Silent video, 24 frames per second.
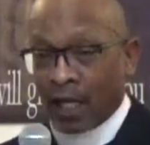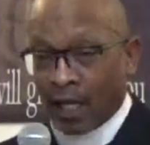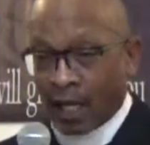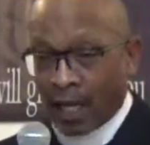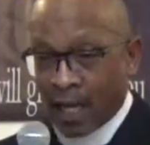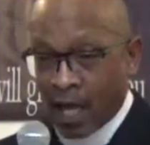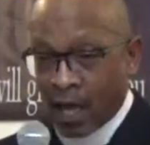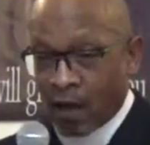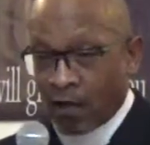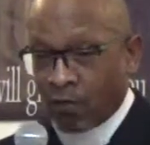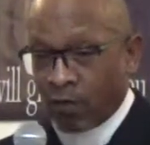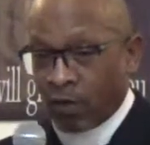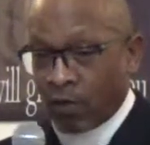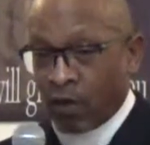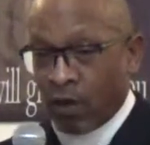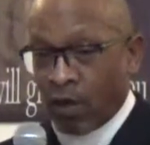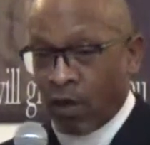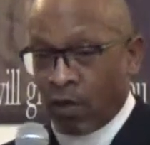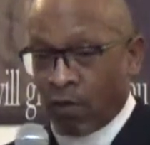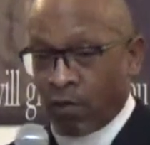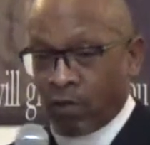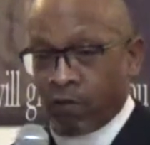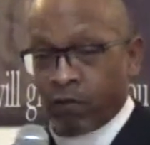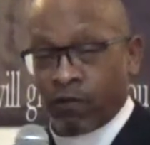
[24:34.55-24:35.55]

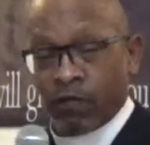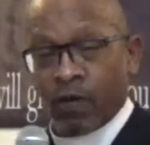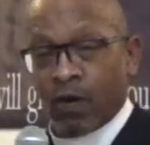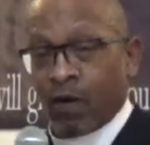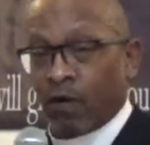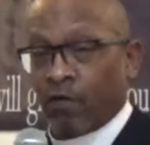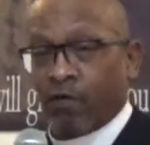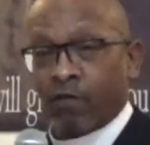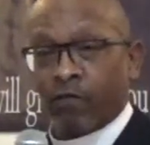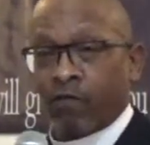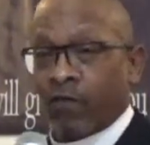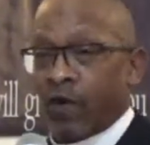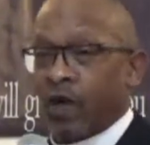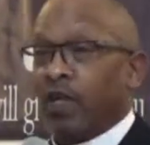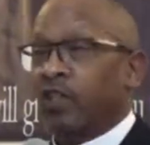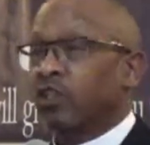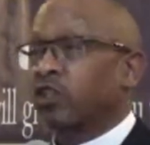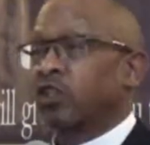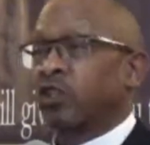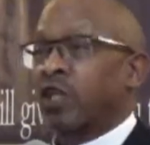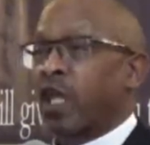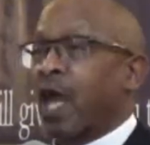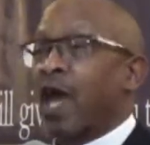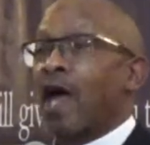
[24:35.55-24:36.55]
level of
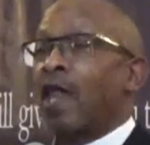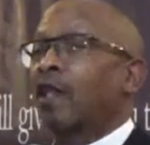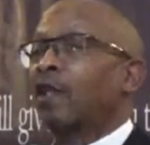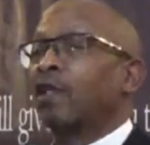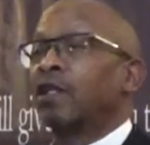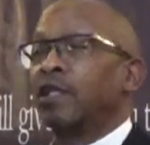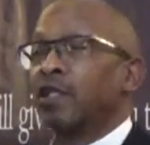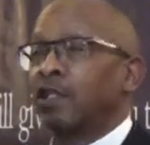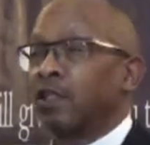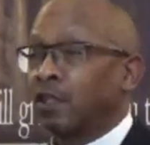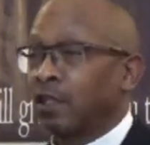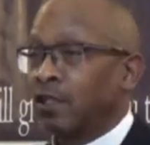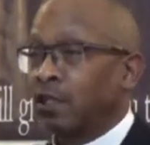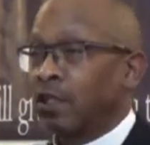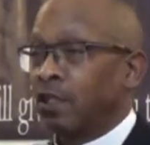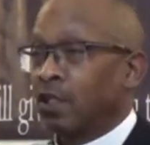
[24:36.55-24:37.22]
functionality